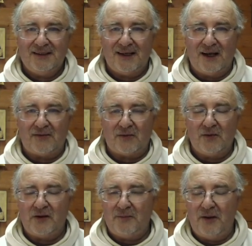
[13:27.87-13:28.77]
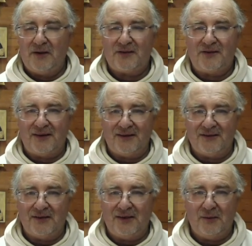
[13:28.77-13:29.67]
After all his boastings
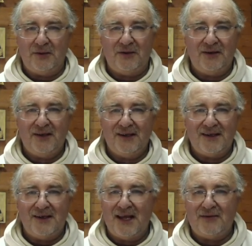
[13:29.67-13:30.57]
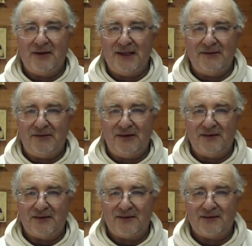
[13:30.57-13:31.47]
that he would never leave
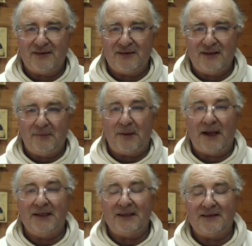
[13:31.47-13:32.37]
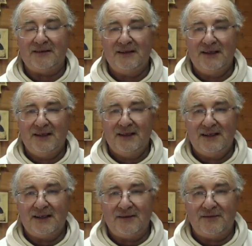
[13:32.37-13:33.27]
Jesus, he panicked
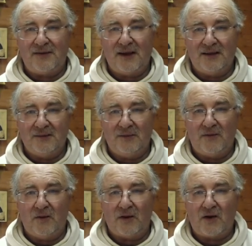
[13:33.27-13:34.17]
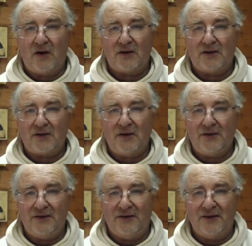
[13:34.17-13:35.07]
and fell, and before the cock
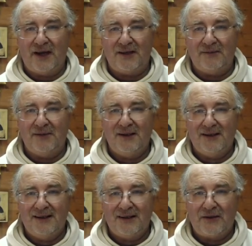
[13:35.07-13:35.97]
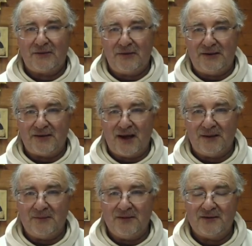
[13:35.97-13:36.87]
crowed, he denied him three
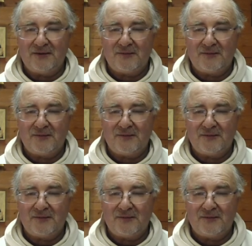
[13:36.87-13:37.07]
times